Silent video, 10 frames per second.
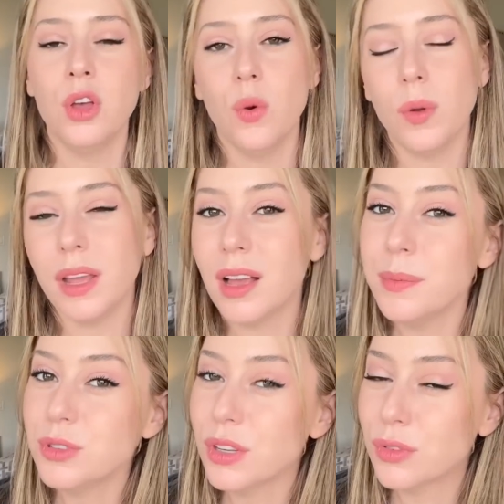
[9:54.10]
when it
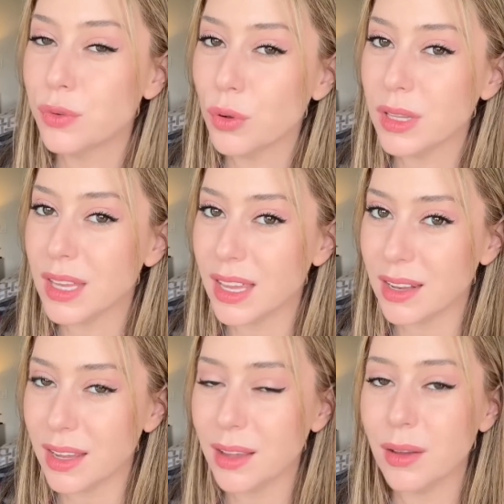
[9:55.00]
comes to
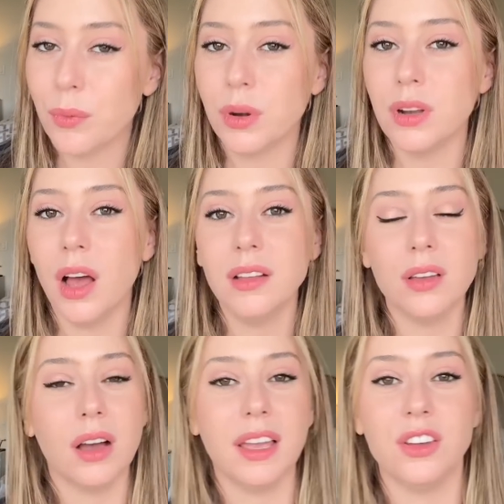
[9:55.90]
exfoliating, we're not
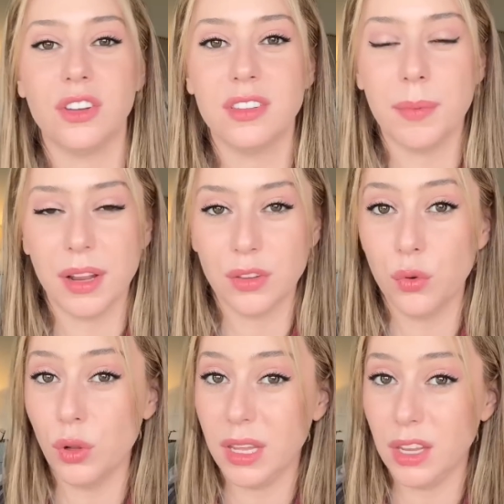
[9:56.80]
talking just about
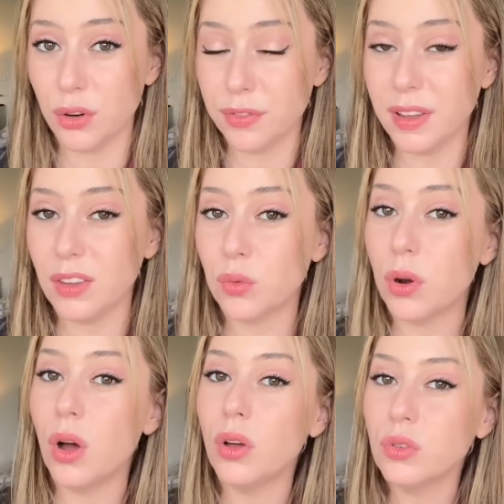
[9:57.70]
exfoliating your face. We're
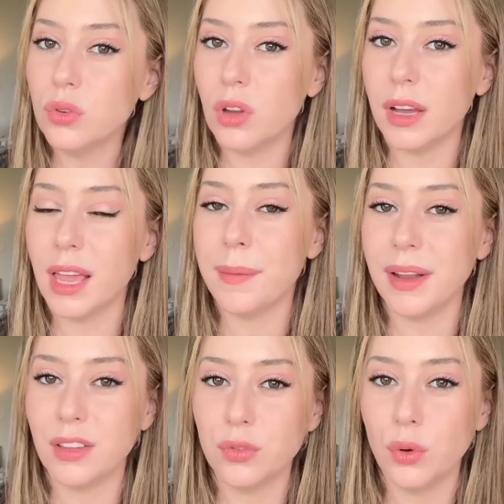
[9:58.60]
also talking about
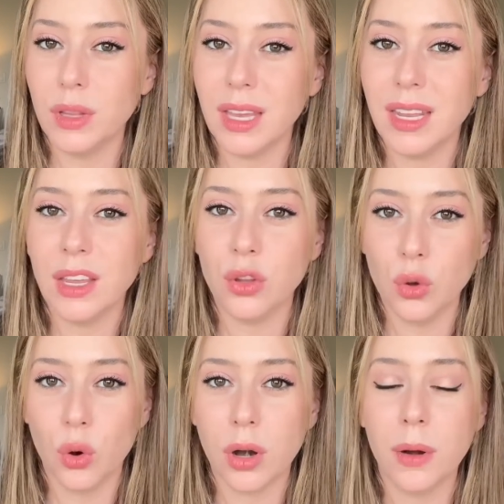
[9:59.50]
exfoliating
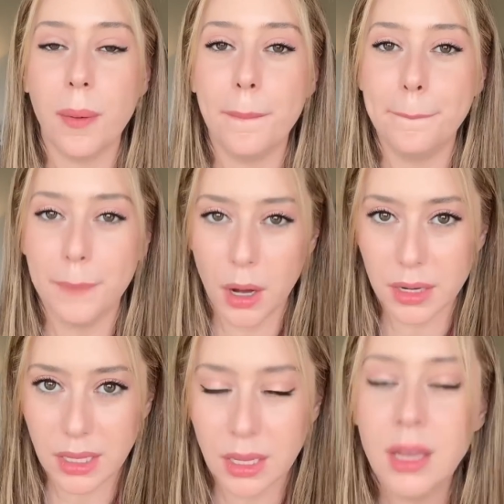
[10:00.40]
your
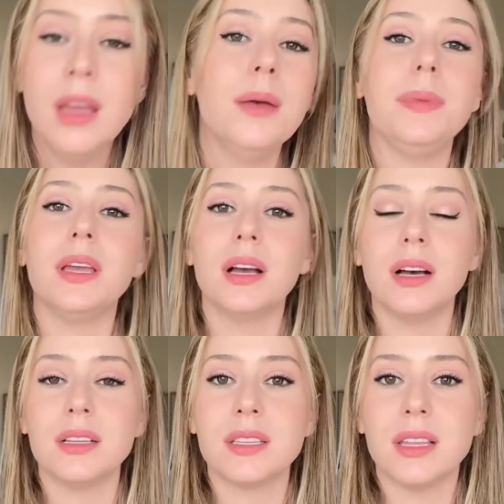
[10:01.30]
body,
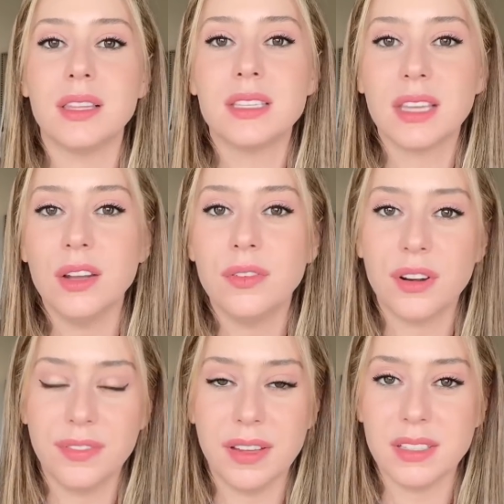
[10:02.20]
because the skin of our
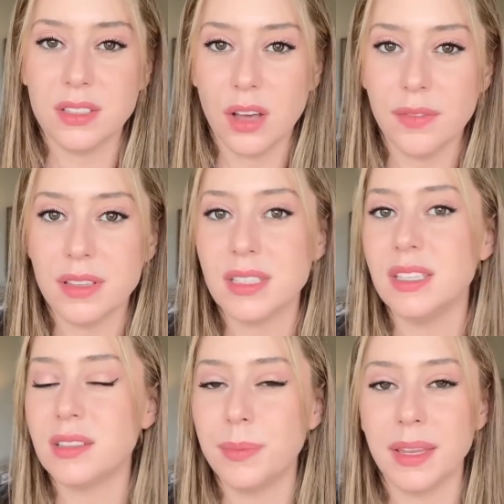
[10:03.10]
face is obviously
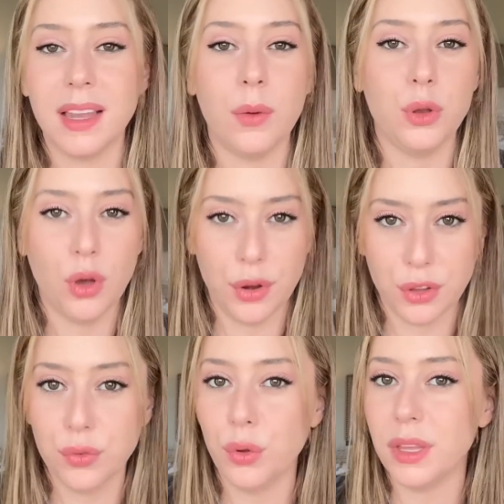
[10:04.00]
something now we know how to
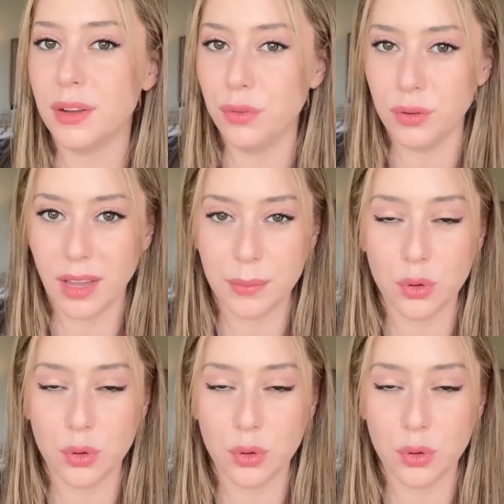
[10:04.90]
exfoliate a few times a